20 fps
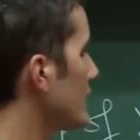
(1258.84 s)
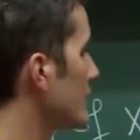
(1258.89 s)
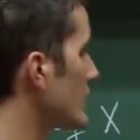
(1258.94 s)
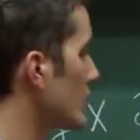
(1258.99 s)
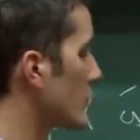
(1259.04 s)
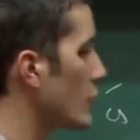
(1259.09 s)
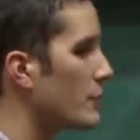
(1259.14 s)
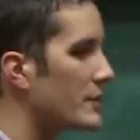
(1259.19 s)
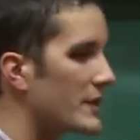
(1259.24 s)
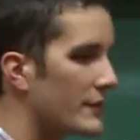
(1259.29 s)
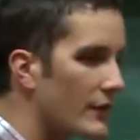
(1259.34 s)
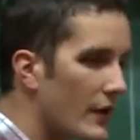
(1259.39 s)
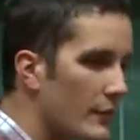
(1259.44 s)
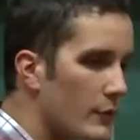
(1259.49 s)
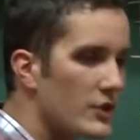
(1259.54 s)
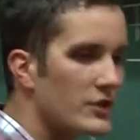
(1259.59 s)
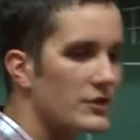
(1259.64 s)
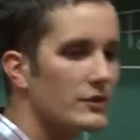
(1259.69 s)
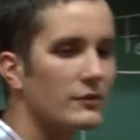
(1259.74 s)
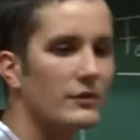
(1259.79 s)
the Jacobian
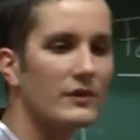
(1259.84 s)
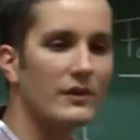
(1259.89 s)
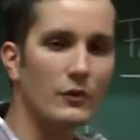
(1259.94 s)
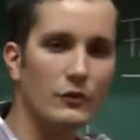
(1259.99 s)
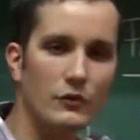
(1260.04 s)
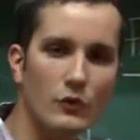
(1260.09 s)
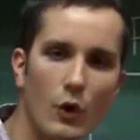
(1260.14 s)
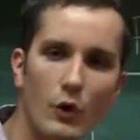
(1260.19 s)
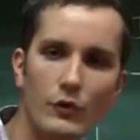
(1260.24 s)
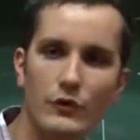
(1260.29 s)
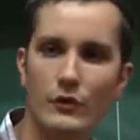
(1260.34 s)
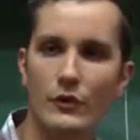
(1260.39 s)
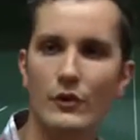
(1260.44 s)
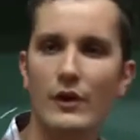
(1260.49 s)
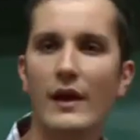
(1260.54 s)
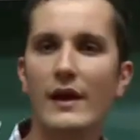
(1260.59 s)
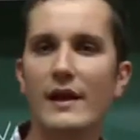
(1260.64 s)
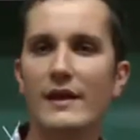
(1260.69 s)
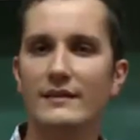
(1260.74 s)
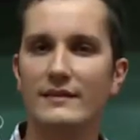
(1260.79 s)
fibration, you take a torsor,
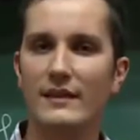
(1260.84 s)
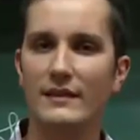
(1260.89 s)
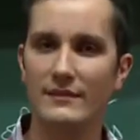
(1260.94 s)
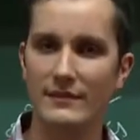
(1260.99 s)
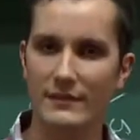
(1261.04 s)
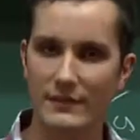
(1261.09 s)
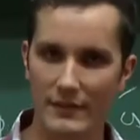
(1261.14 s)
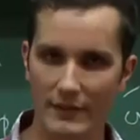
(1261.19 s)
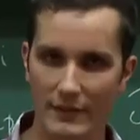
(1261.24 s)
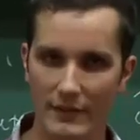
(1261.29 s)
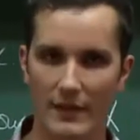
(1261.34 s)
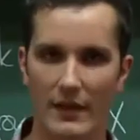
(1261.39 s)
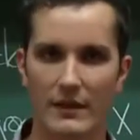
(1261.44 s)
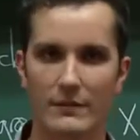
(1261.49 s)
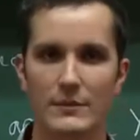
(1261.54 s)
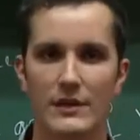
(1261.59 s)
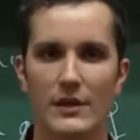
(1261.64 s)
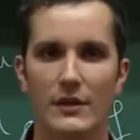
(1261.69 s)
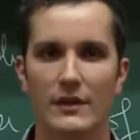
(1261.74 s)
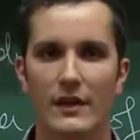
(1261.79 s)
then it
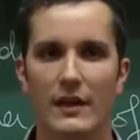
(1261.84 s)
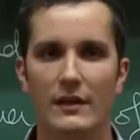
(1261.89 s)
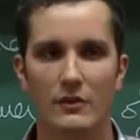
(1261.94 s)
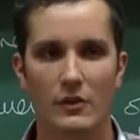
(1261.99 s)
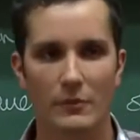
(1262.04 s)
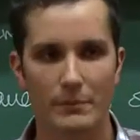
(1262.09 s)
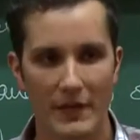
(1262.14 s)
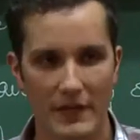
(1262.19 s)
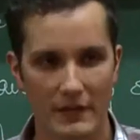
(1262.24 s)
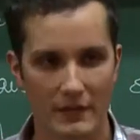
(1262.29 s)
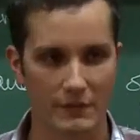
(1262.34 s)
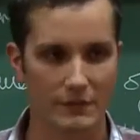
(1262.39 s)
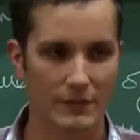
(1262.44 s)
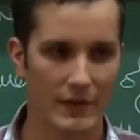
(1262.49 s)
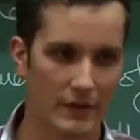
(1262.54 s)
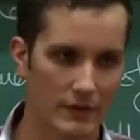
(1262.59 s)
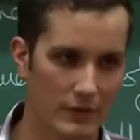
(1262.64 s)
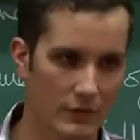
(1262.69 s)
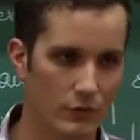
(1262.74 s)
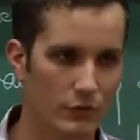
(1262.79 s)
can be again
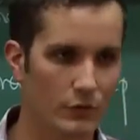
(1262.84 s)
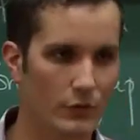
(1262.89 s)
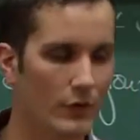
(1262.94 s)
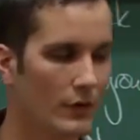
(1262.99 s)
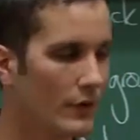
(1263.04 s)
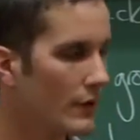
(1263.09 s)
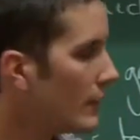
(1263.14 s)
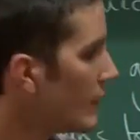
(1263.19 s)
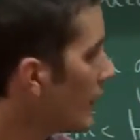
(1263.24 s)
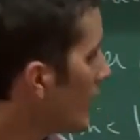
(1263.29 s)
compactified into a